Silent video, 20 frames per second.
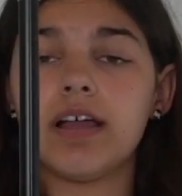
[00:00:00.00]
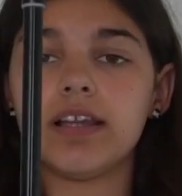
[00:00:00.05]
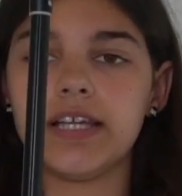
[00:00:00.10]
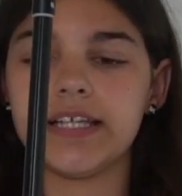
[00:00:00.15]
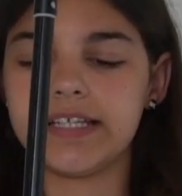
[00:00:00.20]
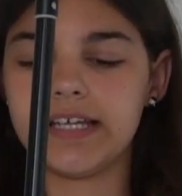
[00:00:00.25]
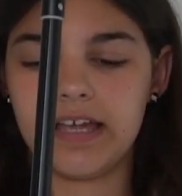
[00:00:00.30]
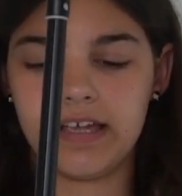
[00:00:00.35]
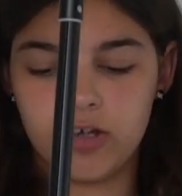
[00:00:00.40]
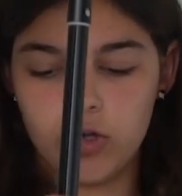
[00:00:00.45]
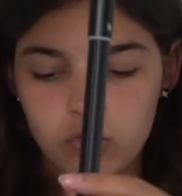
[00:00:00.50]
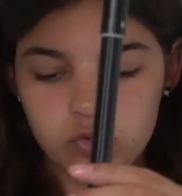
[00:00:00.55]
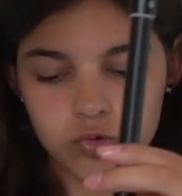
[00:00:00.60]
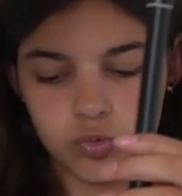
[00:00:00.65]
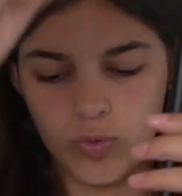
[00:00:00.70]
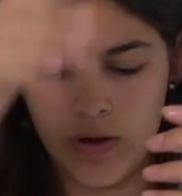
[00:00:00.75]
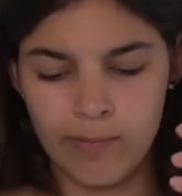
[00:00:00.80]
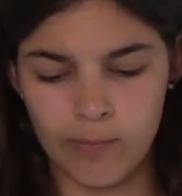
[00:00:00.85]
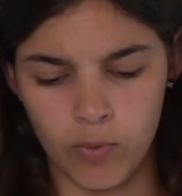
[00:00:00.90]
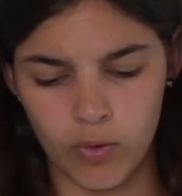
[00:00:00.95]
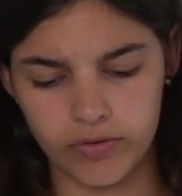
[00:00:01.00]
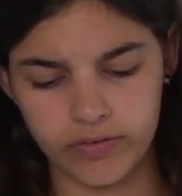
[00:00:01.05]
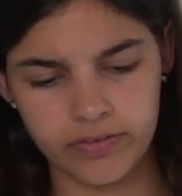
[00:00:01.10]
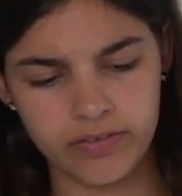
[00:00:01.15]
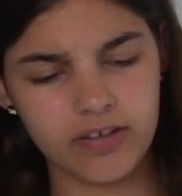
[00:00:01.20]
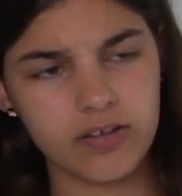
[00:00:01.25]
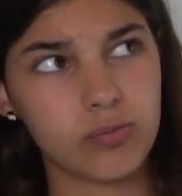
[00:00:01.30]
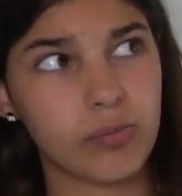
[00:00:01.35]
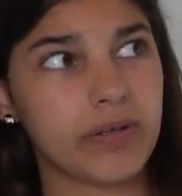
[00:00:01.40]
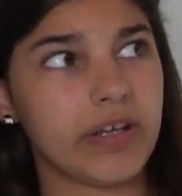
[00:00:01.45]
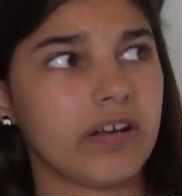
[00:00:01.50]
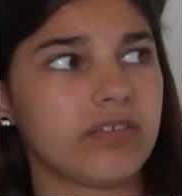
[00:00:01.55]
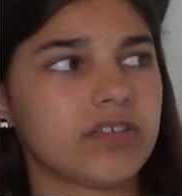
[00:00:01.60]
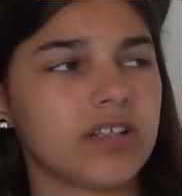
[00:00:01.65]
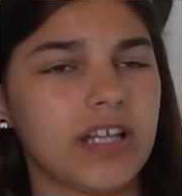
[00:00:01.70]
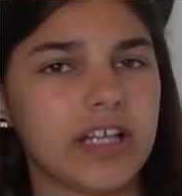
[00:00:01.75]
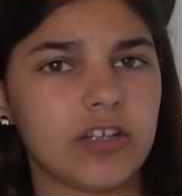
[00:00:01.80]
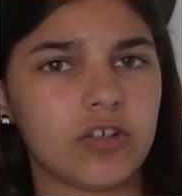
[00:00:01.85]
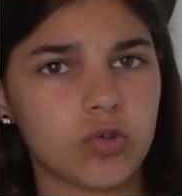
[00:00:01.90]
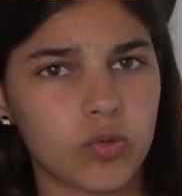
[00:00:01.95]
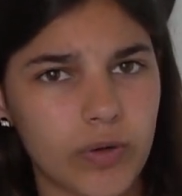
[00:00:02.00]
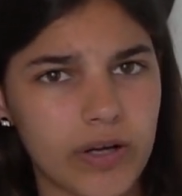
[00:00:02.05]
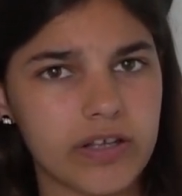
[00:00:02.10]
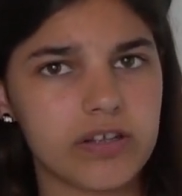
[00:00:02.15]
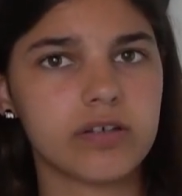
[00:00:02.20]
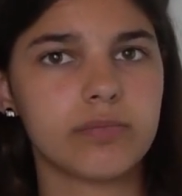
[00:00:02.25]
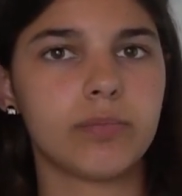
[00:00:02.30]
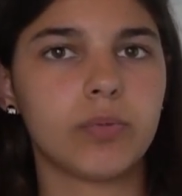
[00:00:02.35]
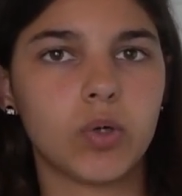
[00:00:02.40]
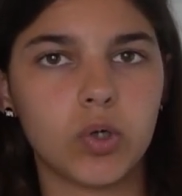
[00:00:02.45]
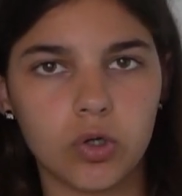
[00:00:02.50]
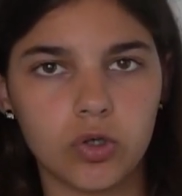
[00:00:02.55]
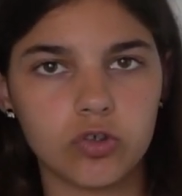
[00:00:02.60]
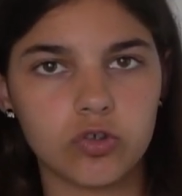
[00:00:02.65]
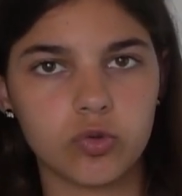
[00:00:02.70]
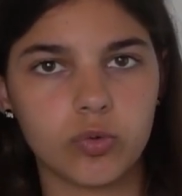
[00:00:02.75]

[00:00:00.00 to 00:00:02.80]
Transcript: Like, it goes way more than this, but you have to like twist, pull.